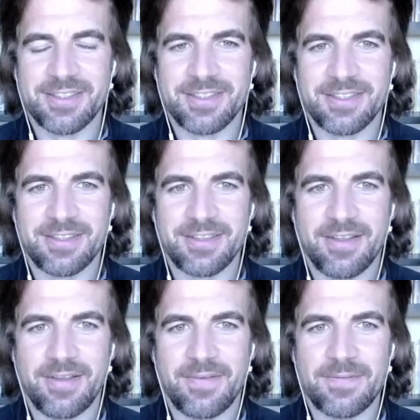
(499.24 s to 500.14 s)

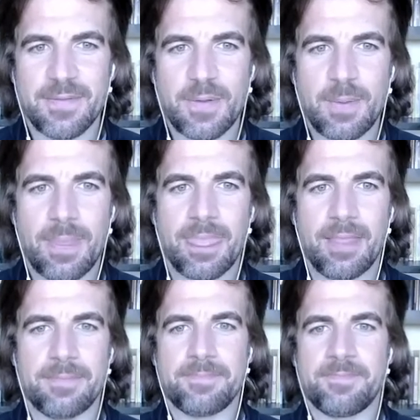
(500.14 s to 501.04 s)

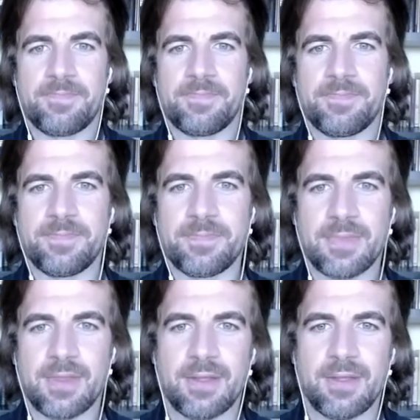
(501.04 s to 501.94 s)

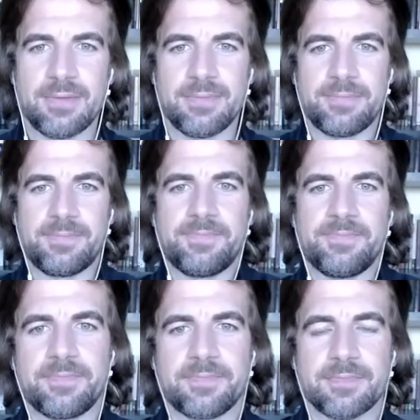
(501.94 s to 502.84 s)

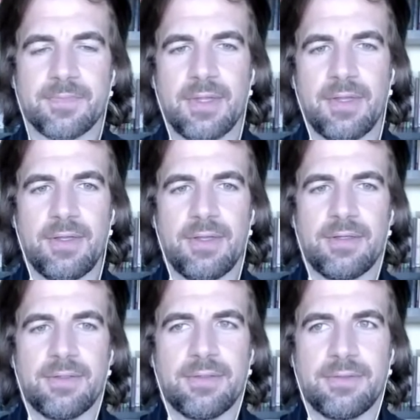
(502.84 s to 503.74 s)

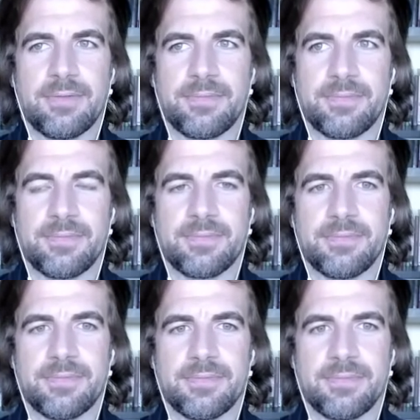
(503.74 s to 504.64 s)

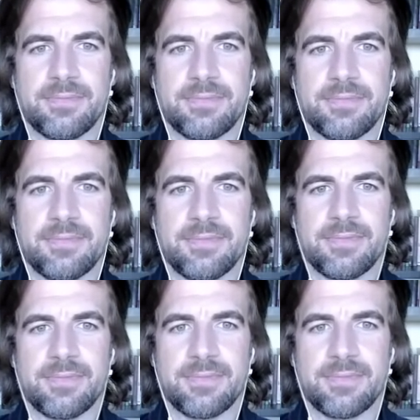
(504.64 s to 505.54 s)

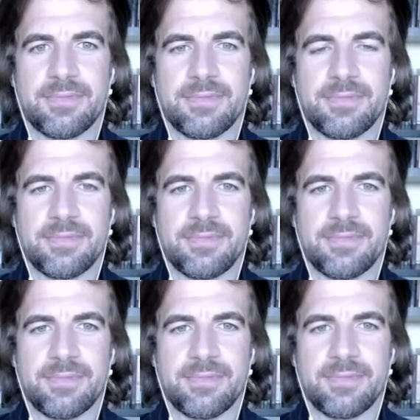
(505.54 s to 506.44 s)
This person isn't speaking.